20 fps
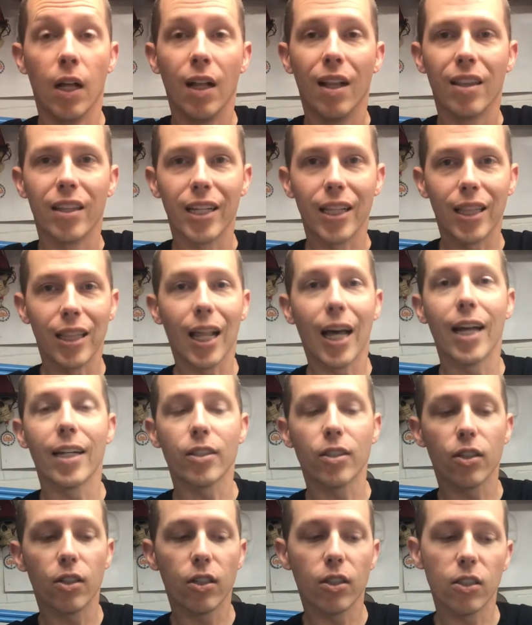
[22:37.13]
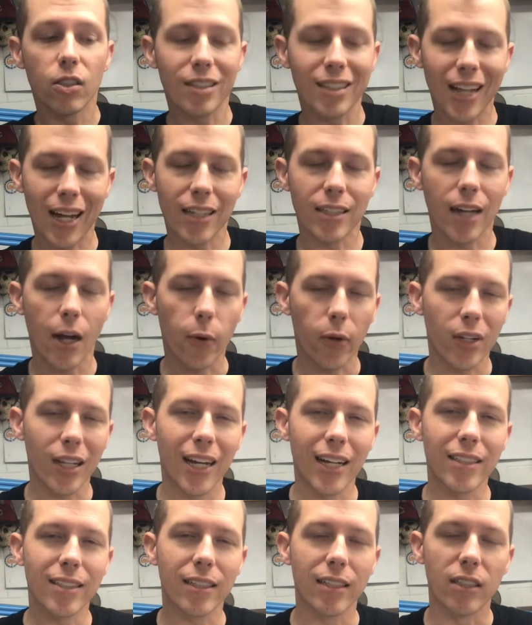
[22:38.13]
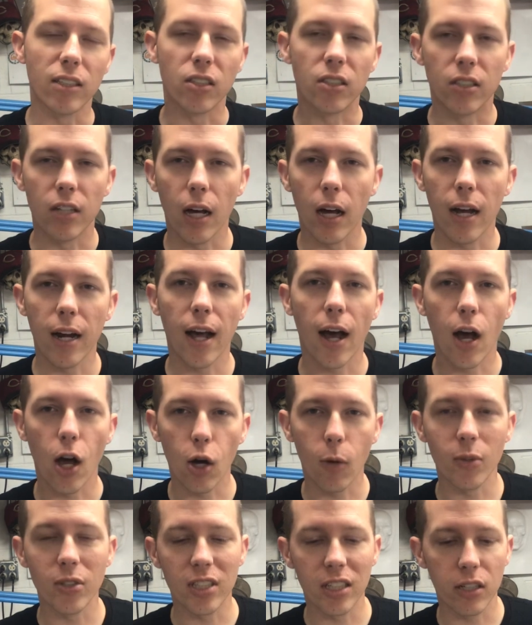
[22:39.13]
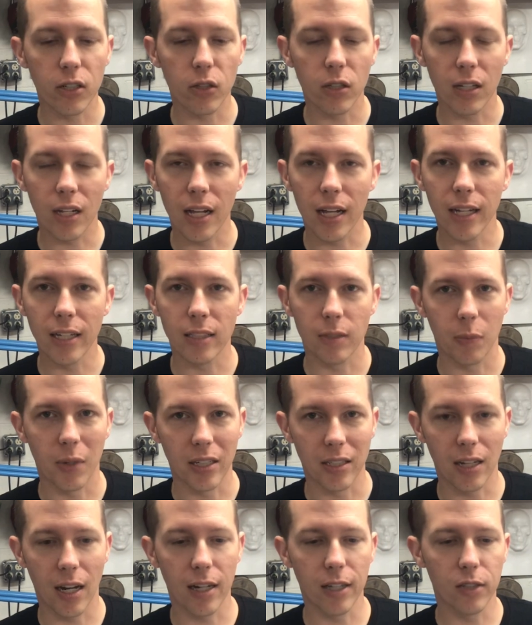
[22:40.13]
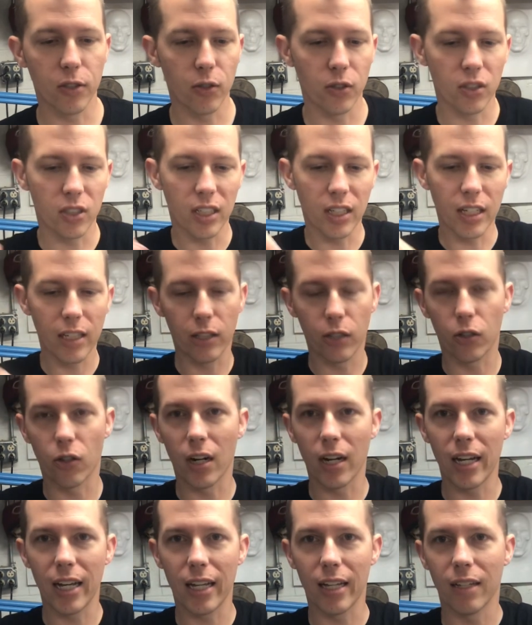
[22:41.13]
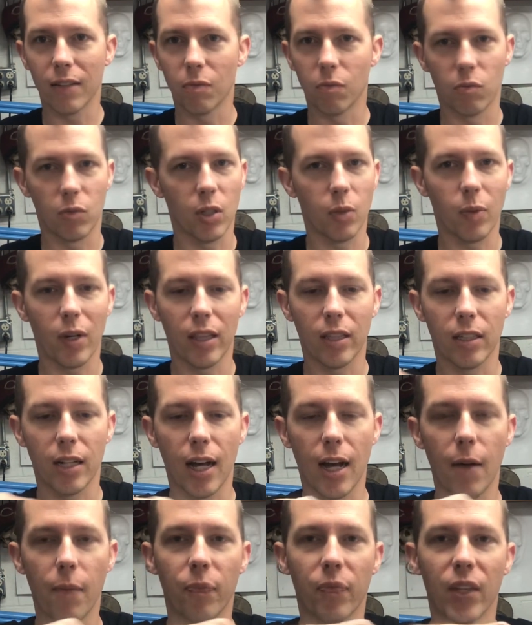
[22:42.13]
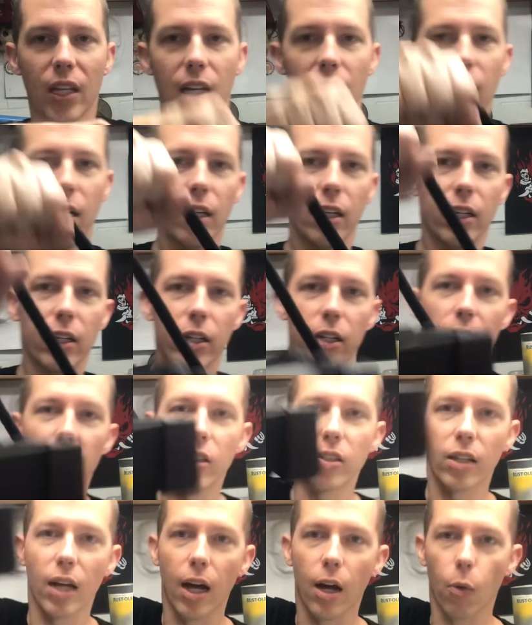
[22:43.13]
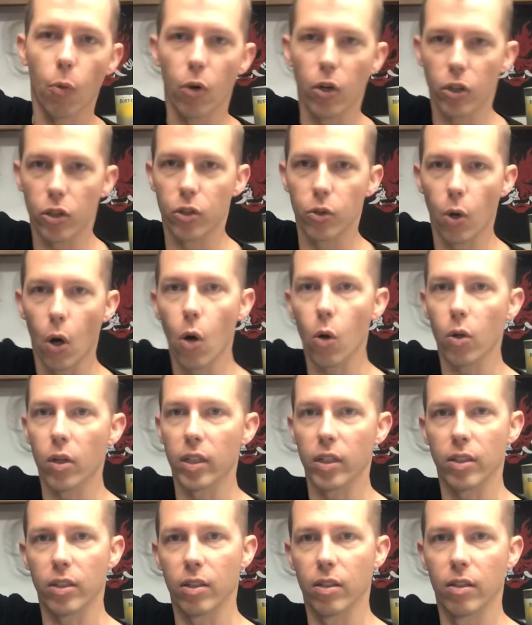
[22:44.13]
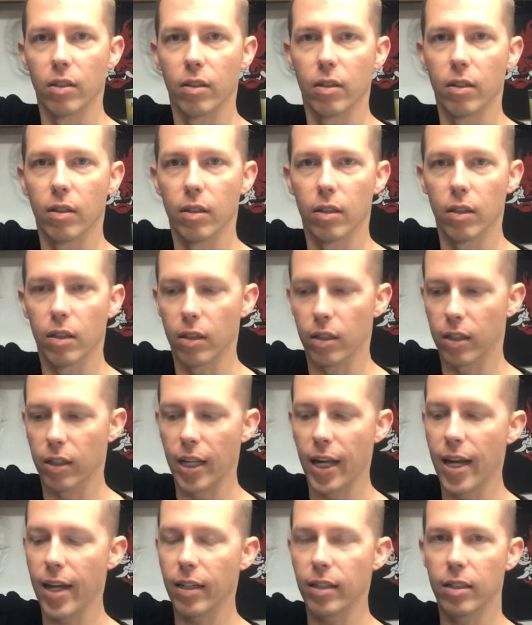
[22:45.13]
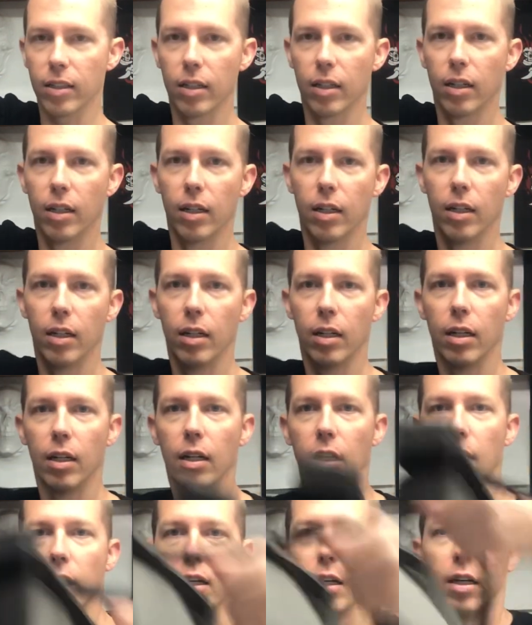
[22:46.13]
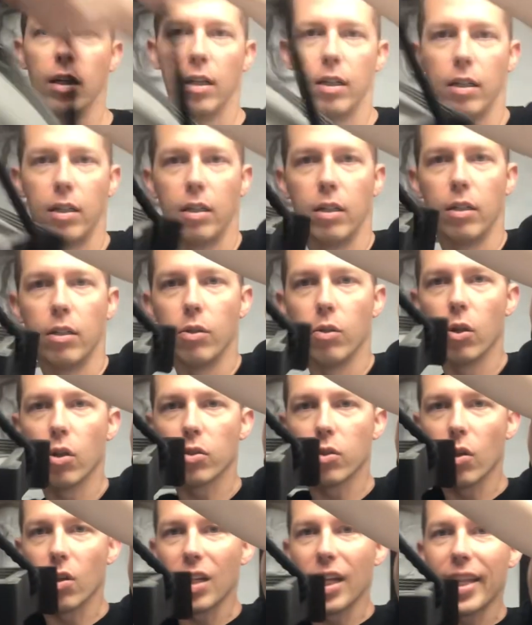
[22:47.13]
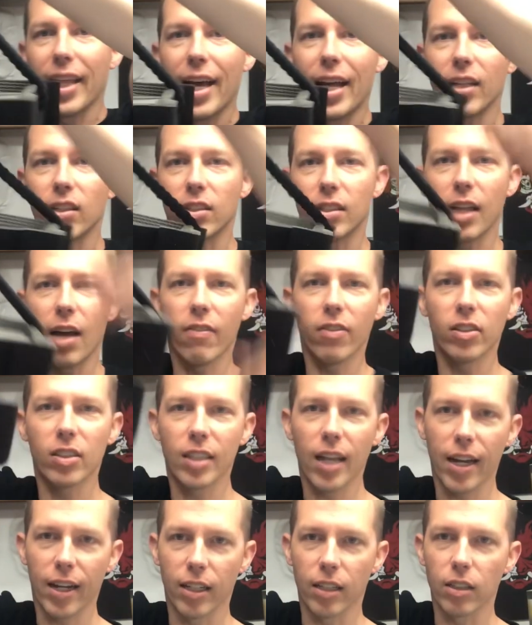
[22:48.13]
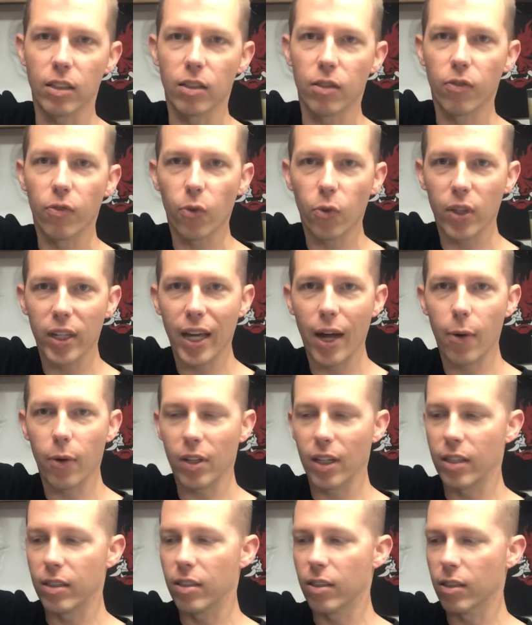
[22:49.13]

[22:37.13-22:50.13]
The lantern / hourglass is done. I almost didn't do the lights, but I decided to. You can see the gray. Didn't paint the top. Here is how it works. You hold it like that. You also hold it like that. 7 seconds for the hourglass to